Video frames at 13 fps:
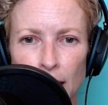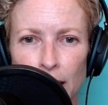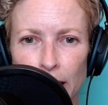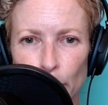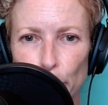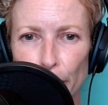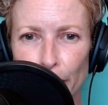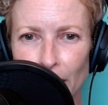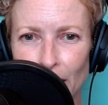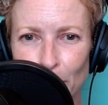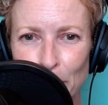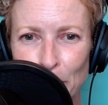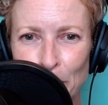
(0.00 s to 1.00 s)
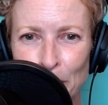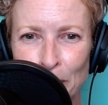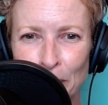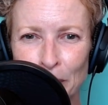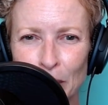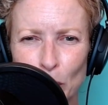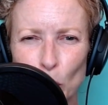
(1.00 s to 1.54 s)
empathy.
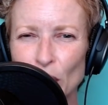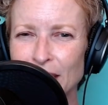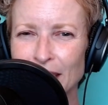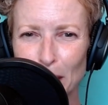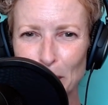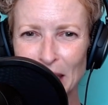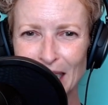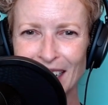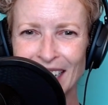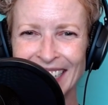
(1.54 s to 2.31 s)
And what does that mean?